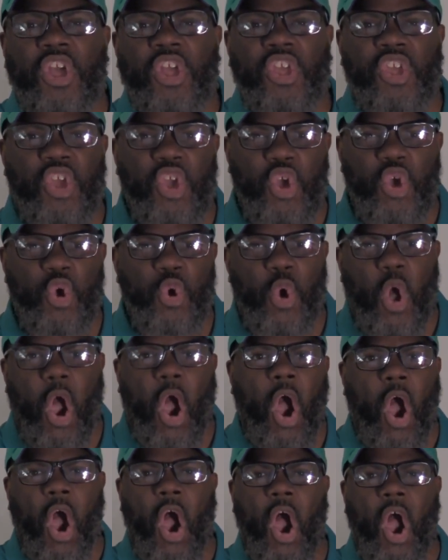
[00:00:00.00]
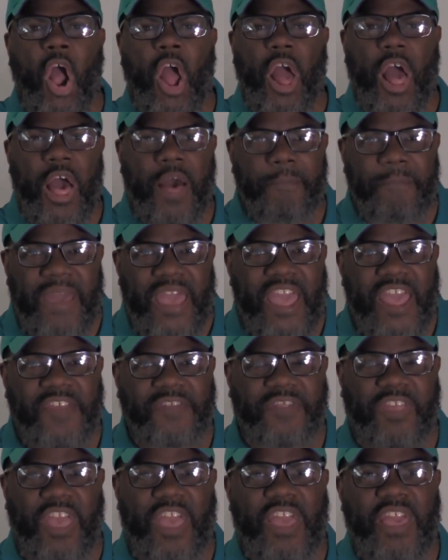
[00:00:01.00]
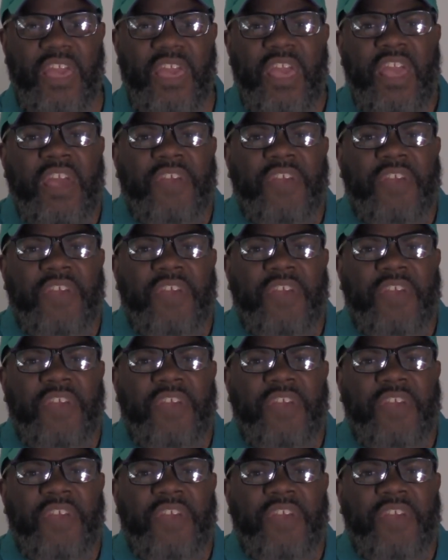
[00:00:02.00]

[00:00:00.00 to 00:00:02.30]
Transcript: You are amazing.